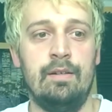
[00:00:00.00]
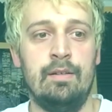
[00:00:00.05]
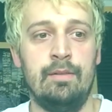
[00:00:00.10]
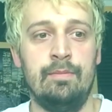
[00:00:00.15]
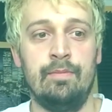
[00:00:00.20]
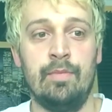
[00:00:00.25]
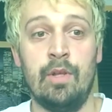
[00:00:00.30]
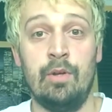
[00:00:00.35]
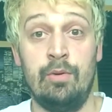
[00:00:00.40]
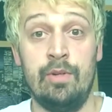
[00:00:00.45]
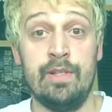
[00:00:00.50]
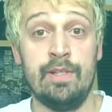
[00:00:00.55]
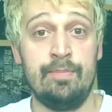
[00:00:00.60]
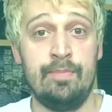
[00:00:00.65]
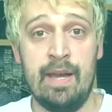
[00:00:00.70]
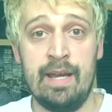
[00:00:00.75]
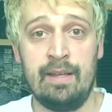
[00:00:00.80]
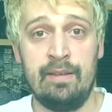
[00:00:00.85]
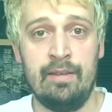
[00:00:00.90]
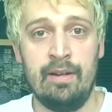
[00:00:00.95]
respect
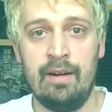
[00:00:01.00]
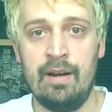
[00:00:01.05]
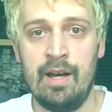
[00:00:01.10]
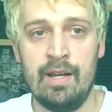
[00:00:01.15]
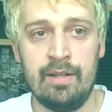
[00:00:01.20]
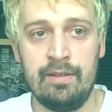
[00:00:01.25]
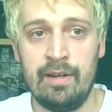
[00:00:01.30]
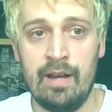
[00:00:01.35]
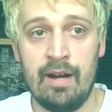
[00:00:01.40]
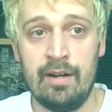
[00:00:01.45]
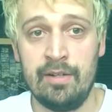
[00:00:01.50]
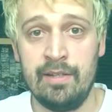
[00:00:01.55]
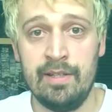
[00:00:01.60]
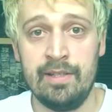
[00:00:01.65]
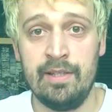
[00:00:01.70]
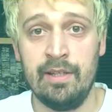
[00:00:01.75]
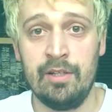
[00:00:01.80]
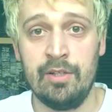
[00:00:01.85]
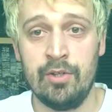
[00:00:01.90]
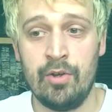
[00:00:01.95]
their artistic
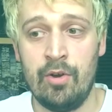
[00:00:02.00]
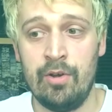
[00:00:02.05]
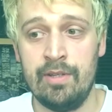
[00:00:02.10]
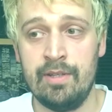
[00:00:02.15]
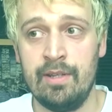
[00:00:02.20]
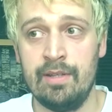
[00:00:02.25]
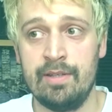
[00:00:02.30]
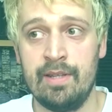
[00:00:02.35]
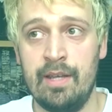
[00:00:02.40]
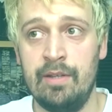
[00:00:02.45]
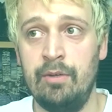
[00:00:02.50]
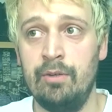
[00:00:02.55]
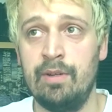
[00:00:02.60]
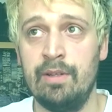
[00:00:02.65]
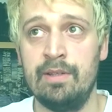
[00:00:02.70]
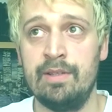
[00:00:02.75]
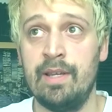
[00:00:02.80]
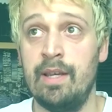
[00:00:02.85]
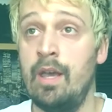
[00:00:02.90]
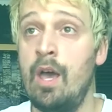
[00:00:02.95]
choices, and you can
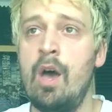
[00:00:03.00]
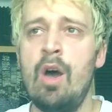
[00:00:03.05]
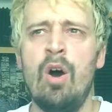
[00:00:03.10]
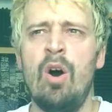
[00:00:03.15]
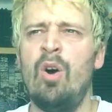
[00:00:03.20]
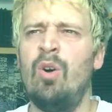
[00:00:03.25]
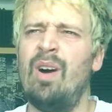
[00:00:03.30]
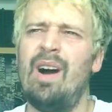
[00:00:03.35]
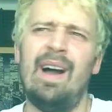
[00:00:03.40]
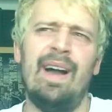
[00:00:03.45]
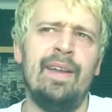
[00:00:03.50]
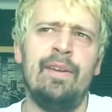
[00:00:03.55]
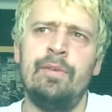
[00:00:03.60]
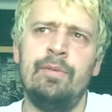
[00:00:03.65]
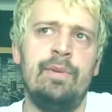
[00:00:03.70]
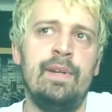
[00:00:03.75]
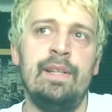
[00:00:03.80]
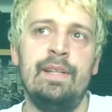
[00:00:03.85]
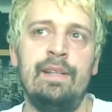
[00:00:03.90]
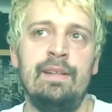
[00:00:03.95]
say, oh, I don't really
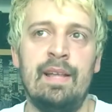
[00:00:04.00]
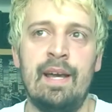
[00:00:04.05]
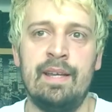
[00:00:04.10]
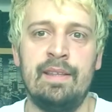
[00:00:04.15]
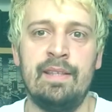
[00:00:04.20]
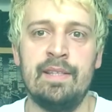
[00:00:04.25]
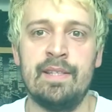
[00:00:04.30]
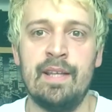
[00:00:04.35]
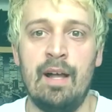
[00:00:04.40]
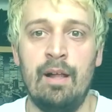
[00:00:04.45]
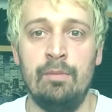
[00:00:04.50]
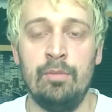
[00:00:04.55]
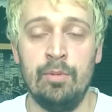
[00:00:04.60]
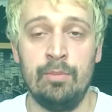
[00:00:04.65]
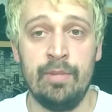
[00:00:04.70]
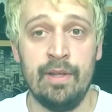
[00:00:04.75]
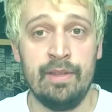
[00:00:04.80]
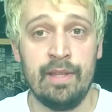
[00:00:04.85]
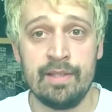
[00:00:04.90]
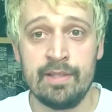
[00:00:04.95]
like this album, but
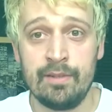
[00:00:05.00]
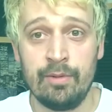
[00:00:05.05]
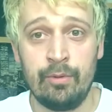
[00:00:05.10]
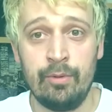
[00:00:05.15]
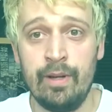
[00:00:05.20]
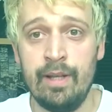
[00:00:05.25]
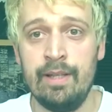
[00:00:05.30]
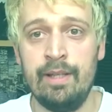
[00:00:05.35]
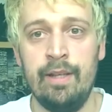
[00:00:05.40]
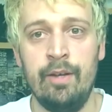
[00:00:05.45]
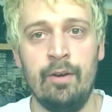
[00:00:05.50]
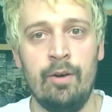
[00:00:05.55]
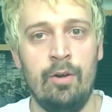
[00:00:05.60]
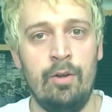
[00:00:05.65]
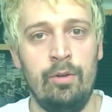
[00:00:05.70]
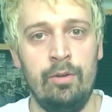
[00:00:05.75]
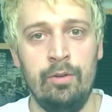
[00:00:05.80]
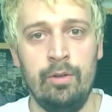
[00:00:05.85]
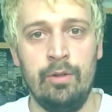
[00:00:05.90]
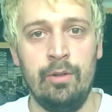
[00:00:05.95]
that's really all
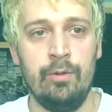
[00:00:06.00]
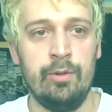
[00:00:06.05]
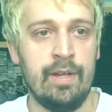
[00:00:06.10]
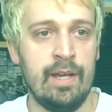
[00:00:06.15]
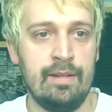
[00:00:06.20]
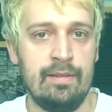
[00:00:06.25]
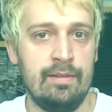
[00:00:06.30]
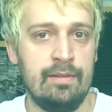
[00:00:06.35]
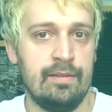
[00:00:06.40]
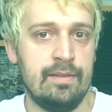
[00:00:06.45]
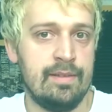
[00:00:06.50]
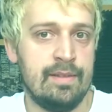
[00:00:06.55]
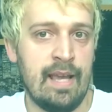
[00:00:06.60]
you can say.